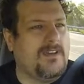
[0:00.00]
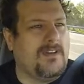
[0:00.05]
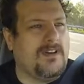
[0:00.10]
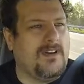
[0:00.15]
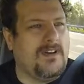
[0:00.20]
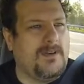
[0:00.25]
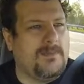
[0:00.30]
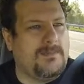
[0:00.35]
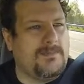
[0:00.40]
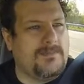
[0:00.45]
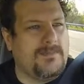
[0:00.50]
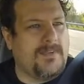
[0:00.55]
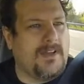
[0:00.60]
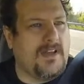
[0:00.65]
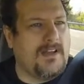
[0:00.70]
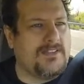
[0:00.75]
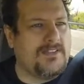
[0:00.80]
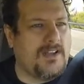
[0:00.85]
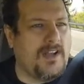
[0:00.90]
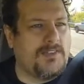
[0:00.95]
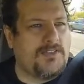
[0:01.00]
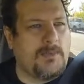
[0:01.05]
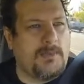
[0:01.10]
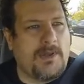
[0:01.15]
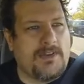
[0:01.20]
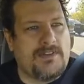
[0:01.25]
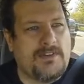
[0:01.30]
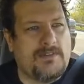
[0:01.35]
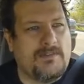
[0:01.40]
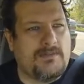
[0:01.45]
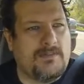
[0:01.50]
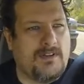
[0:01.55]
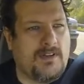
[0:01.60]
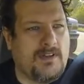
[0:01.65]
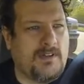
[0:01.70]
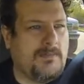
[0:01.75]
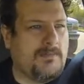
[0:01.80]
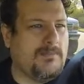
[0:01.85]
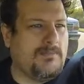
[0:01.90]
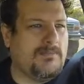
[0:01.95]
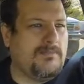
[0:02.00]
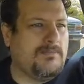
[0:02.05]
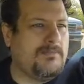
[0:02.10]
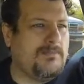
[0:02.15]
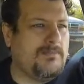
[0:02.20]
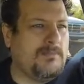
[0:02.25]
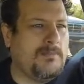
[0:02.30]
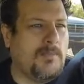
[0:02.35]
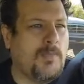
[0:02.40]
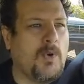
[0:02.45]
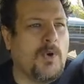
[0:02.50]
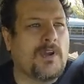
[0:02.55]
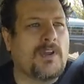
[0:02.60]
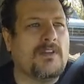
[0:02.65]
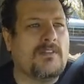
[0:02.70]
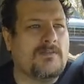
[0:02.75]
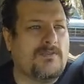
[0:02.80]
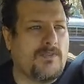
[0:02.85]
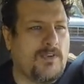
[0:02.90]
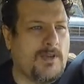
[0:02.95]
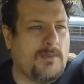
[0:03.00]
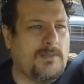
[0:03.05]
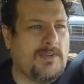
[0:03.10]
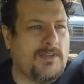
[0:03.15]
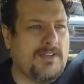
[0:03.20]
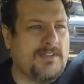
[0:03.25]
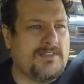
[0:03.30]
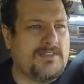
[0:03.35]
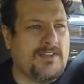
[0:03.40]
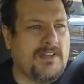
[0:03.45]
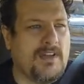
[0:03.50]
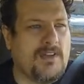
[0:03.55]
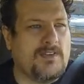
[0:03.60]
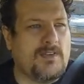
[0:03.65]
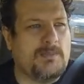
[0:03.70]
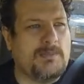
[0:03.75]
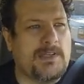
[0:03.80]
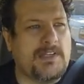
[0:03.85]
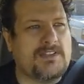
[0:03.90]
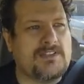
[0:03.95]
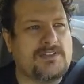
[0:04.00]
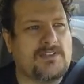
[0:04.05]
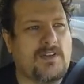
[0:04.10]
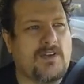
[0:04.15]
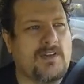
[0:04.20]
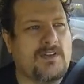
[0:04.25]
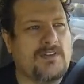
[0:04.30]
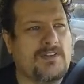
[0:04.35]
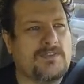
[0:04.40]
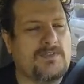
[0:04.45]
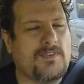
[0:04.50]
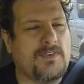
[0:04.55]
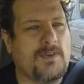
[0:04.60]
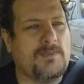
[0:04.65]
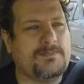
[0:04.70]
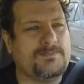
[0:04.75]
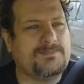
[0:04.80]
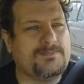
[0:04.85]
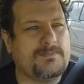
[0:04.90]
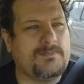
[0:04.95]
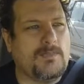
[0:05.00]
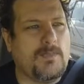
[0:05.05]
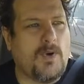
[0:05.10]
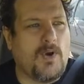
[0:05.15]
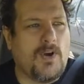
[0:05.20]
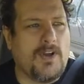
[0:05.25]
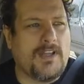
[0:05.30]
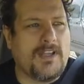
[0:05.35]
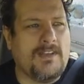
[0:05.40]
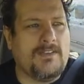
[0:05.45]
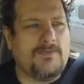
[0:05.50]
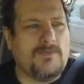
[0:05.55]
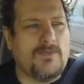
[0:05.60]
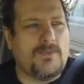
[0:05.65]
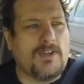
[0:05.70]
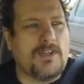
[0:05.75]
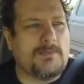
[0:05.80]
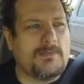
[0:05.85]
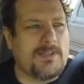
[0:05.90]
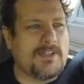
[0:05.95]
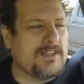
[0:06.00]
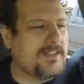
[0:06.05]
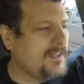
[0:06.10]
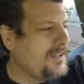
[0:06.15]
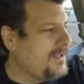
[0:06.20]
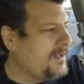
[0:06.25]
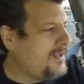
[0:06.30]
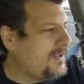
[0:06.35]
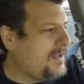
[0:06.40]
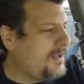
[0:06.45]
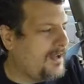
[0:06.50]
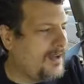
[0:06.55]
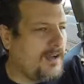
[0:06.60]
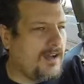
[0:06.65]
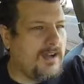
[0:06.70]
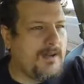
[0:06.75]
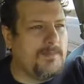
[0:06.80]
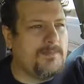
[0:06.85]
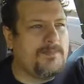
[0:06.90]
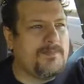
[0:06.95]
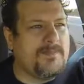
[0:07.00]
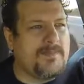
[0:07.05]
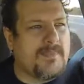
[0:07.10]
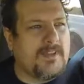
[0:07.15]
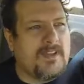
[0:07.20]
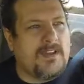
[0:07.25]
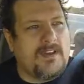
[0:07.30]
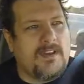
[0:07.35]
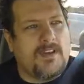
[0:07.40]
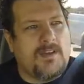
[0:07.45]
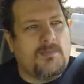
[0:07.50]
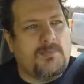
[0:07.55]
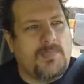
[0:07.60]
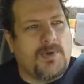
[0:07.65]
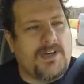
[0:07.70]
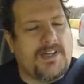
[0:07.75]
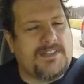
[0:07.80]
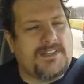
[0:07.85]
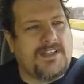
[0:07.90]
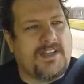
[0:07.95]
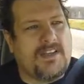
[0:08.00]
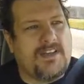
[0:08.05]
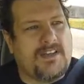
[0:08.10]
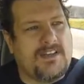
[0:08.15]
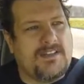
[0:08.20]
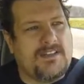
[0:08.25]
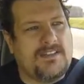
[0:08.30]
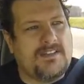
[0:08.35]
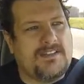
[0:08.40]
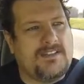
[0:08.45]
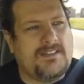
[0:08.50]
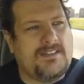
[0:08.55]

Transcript: Um, I should also mention um, Morgan Freeman is the other big star in this film. Morgan Freeman. Um, but uh,